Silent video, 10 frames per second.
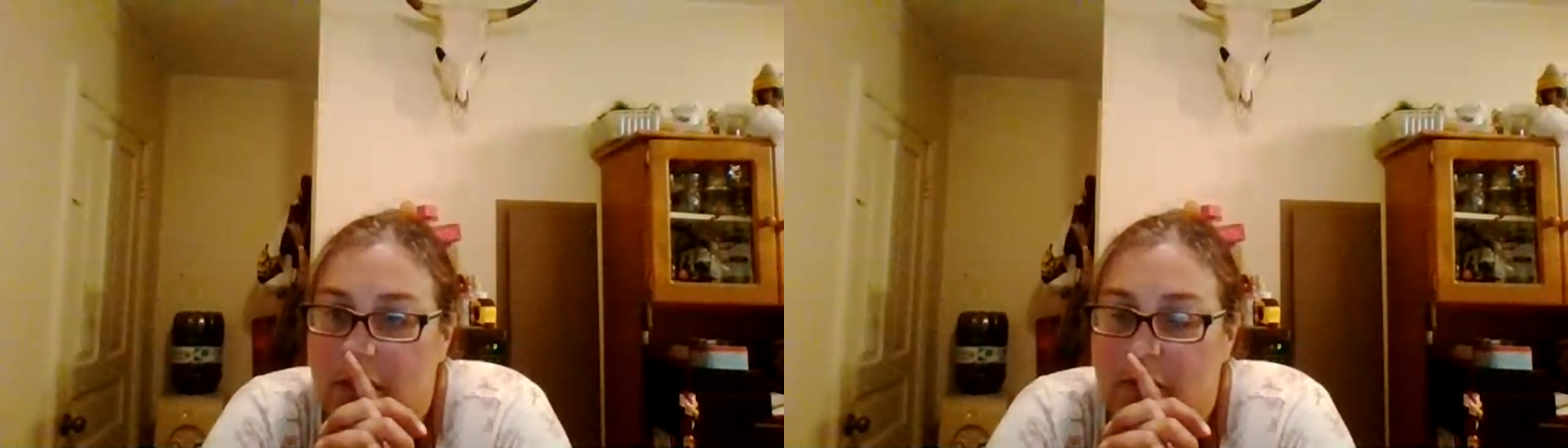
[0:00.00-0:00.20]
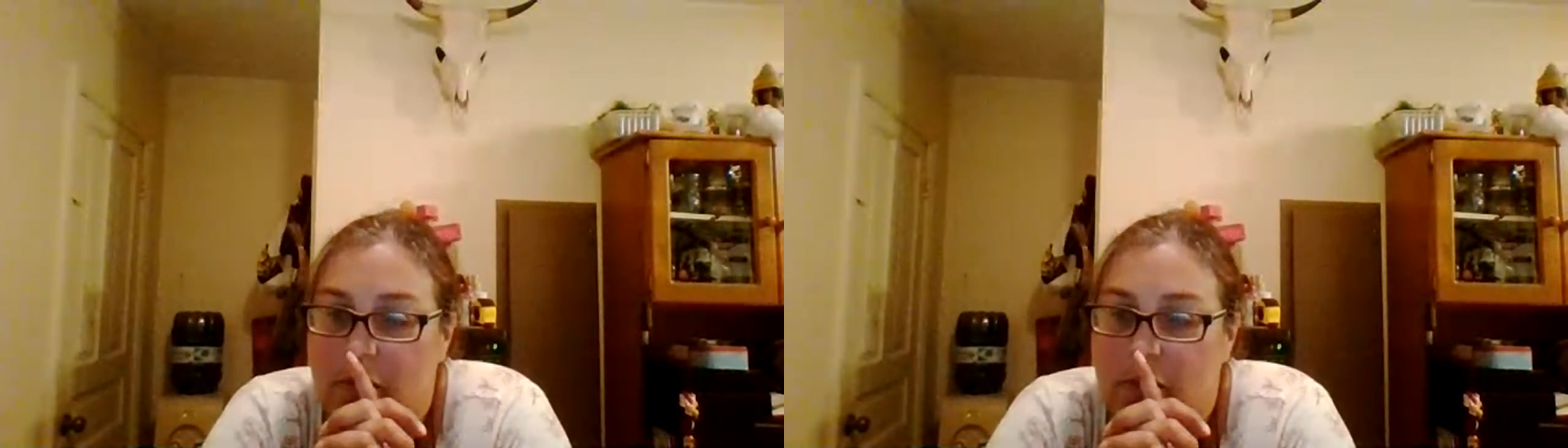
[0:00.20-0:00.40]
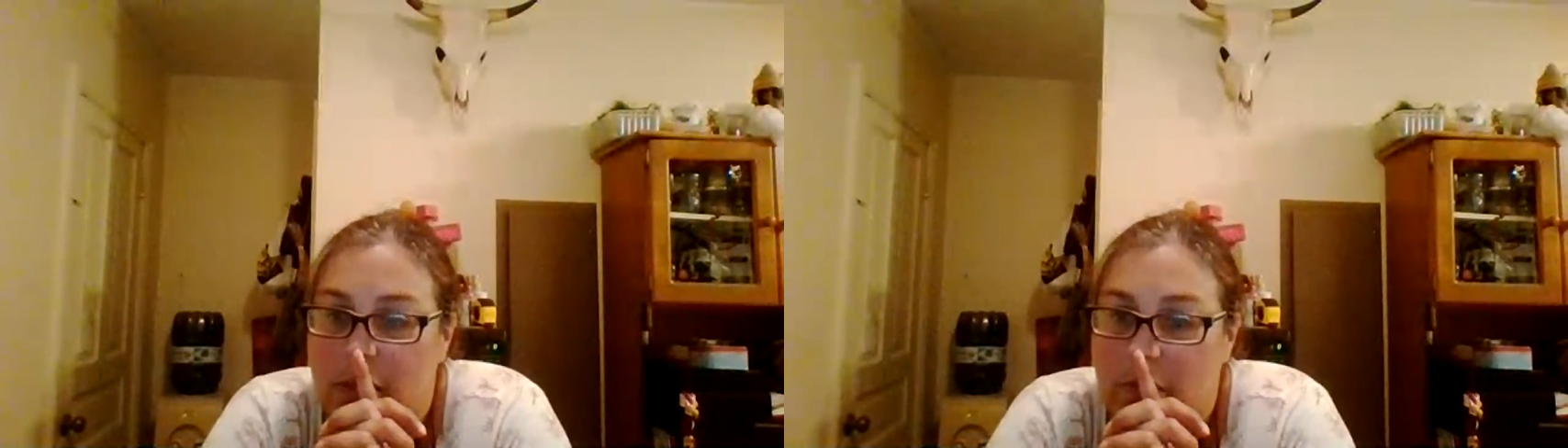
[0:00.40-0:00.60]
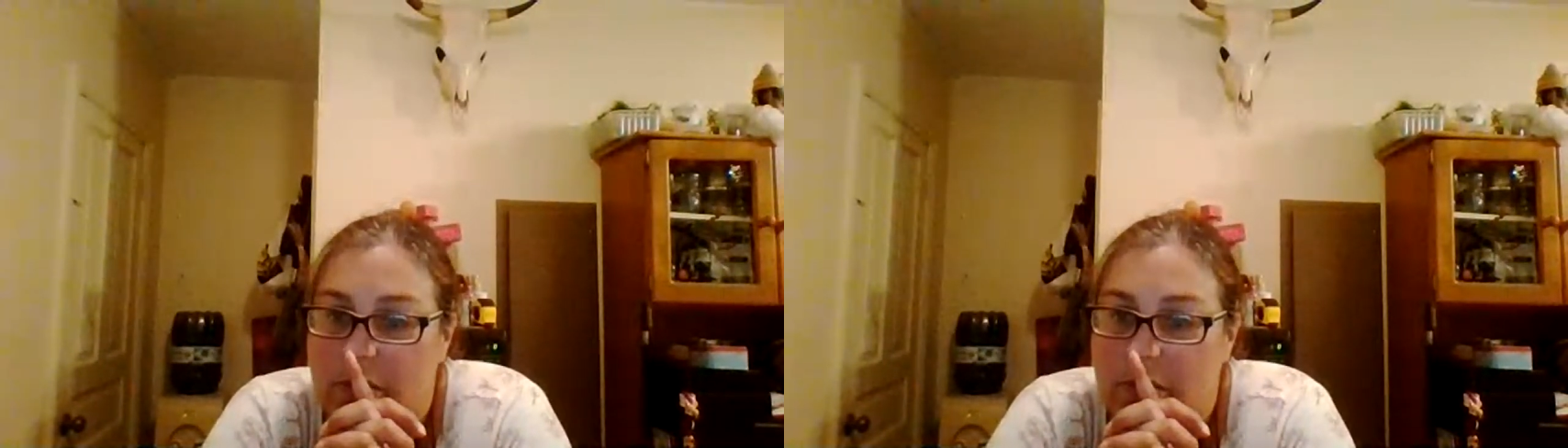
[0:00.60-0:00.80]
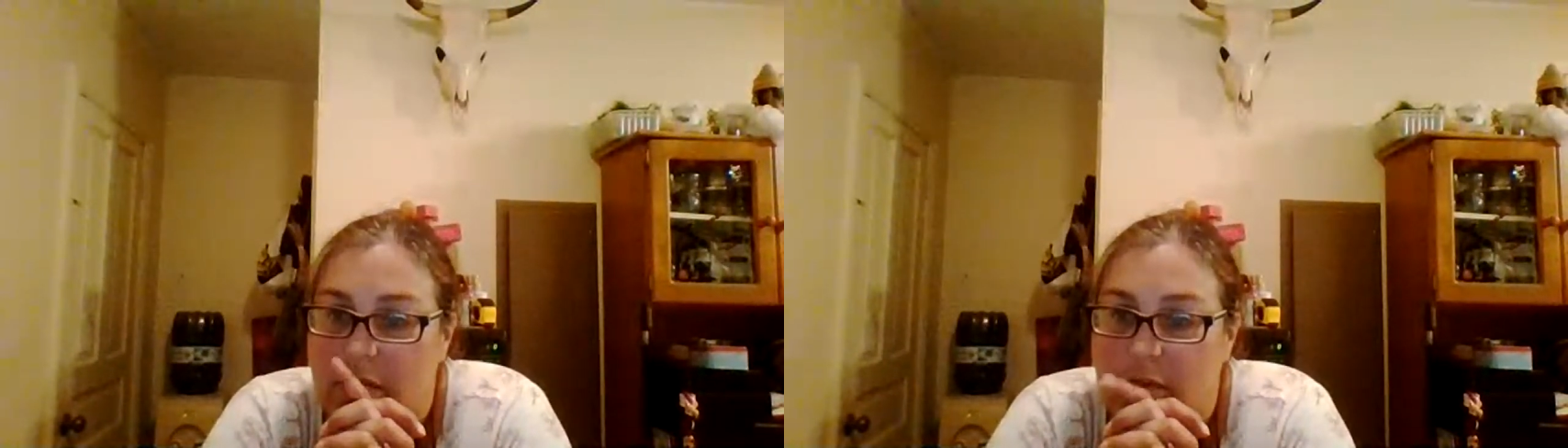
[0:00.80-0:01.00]
glue for
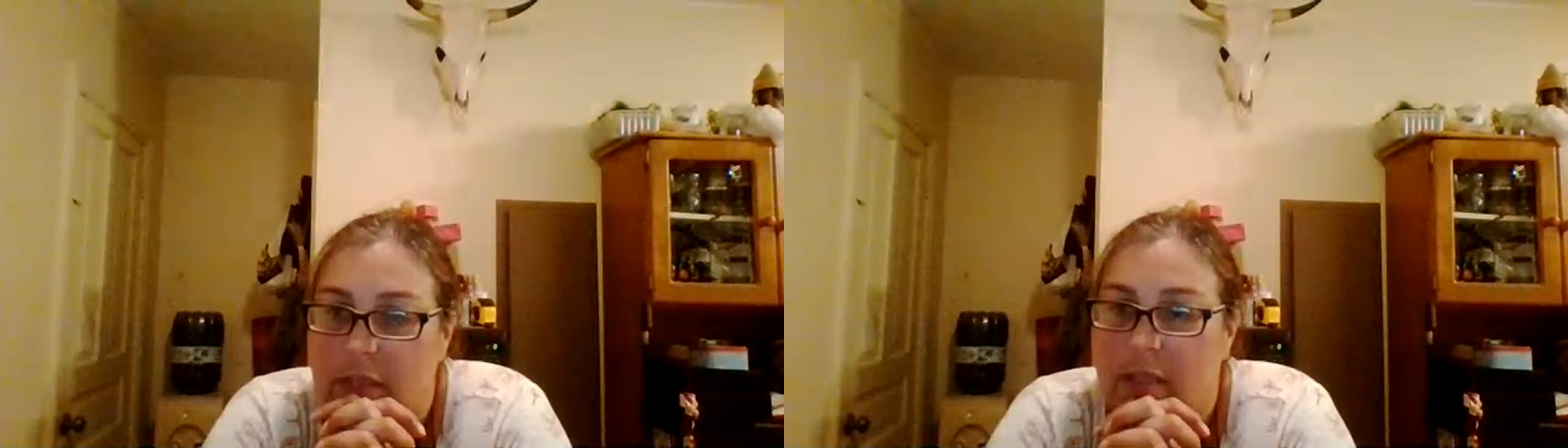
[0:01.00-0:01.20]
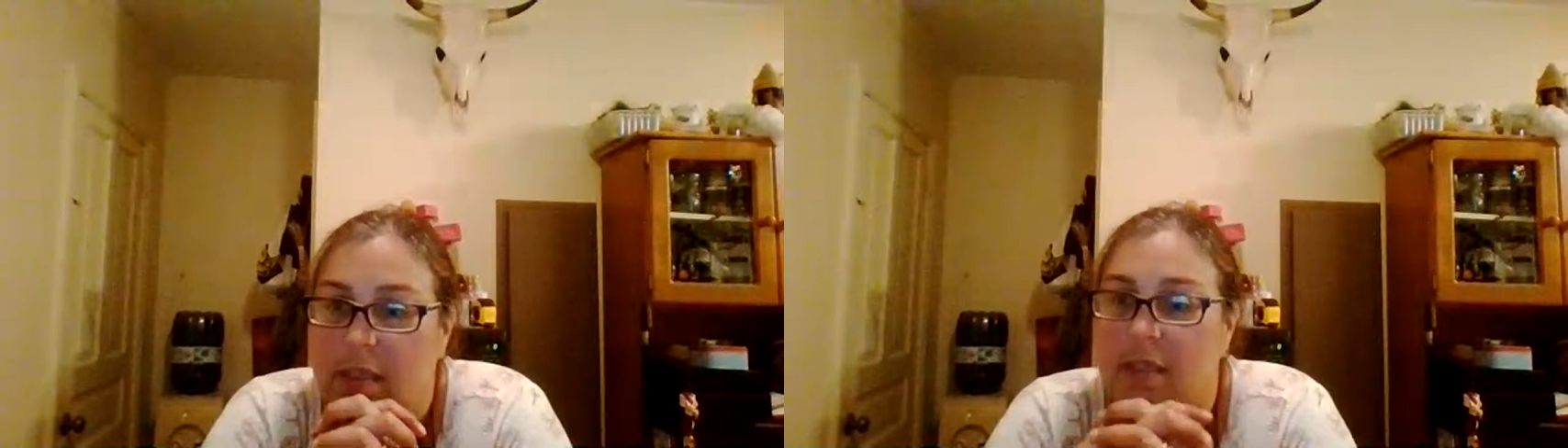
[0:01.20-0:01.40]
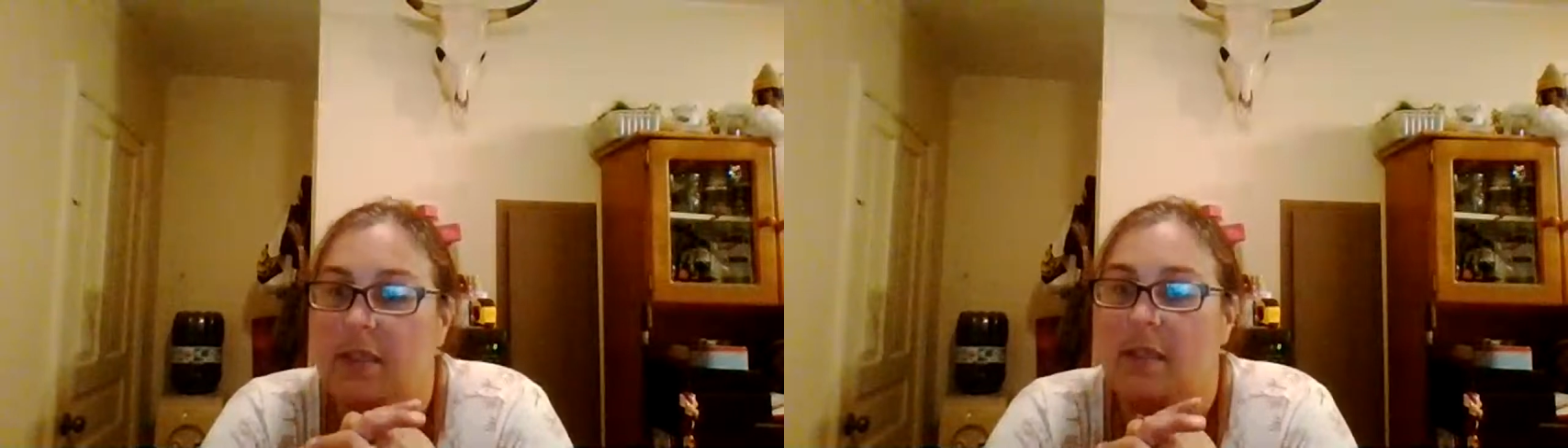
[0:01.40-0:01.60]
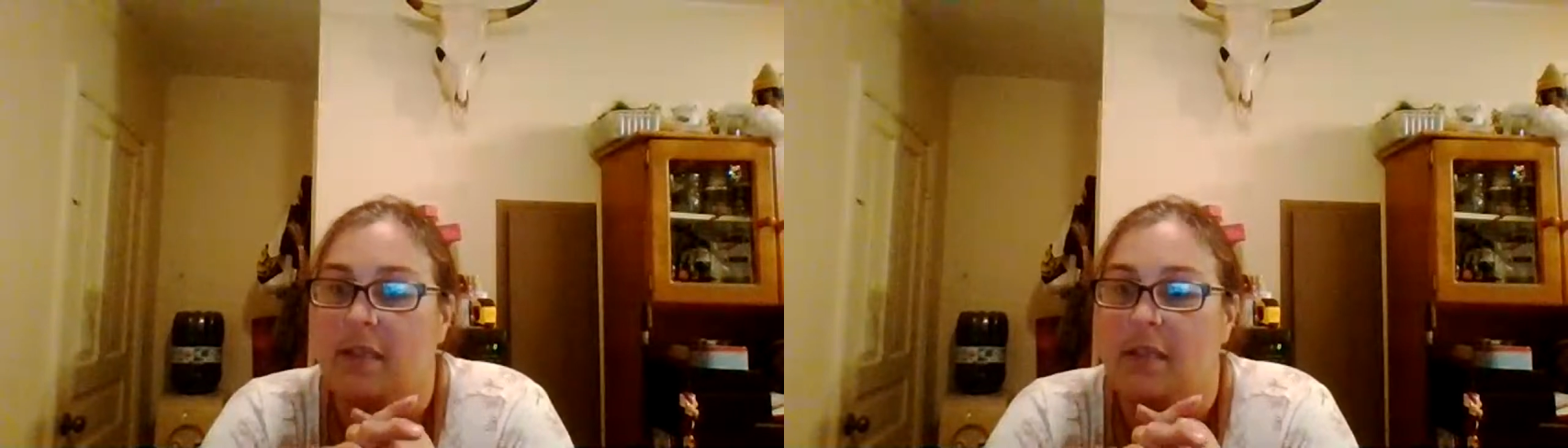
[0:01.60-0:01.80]
almost everything.